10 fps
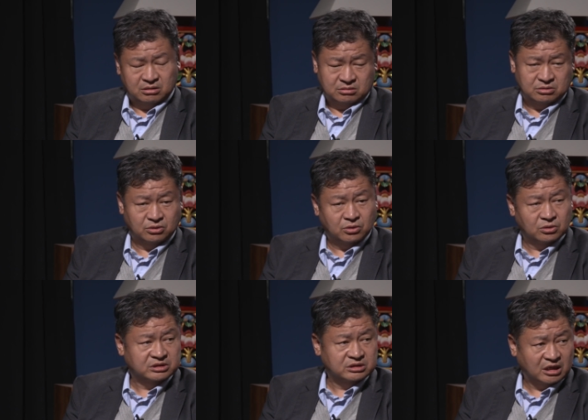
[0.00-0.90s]

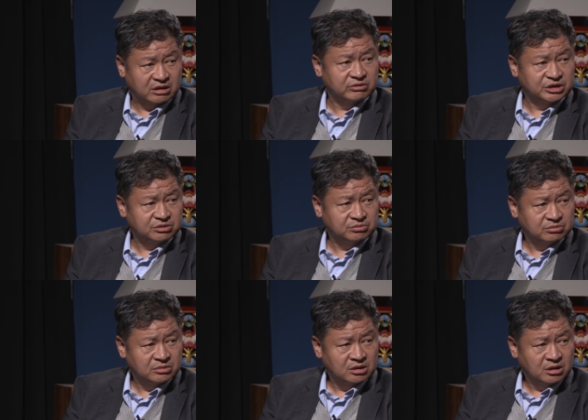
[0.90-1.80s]
so-called Tao region,
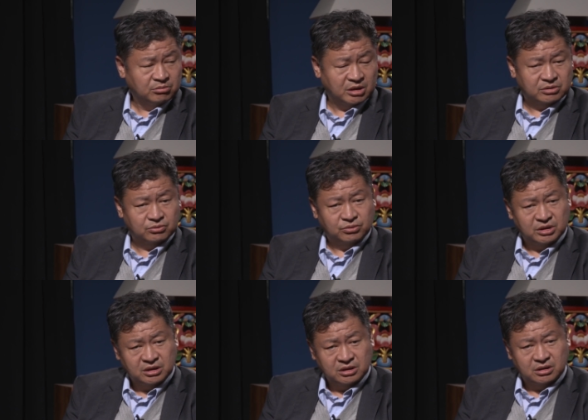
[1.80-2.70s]
but
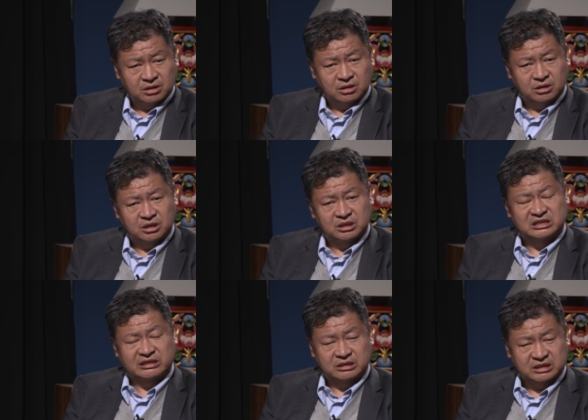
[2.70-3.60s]
we in the
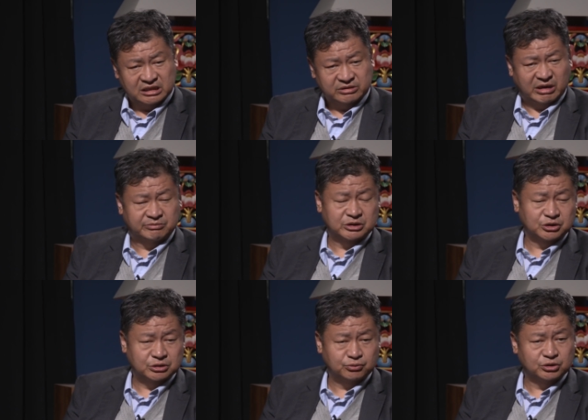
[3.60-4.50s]
central
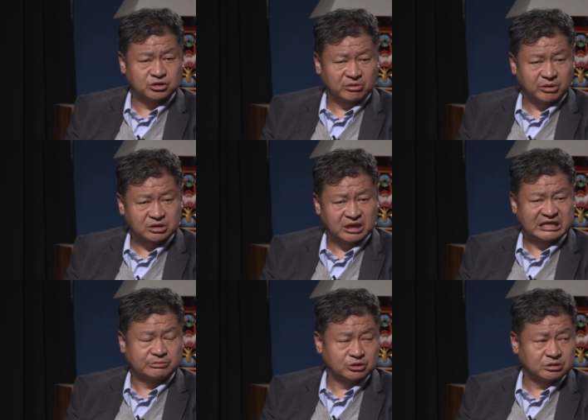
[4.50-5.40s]
administration, we talk about the
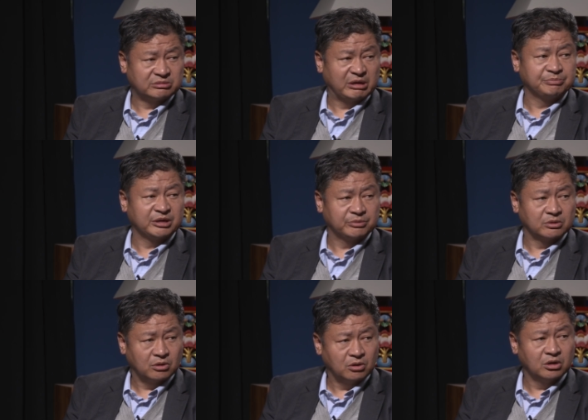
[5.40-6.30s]
aspirations of Tibetan
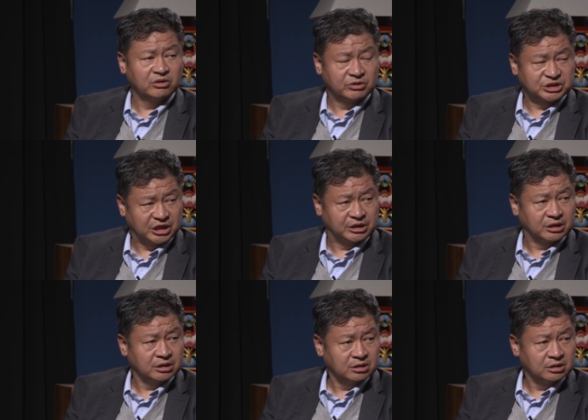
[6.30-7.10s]
people all over China,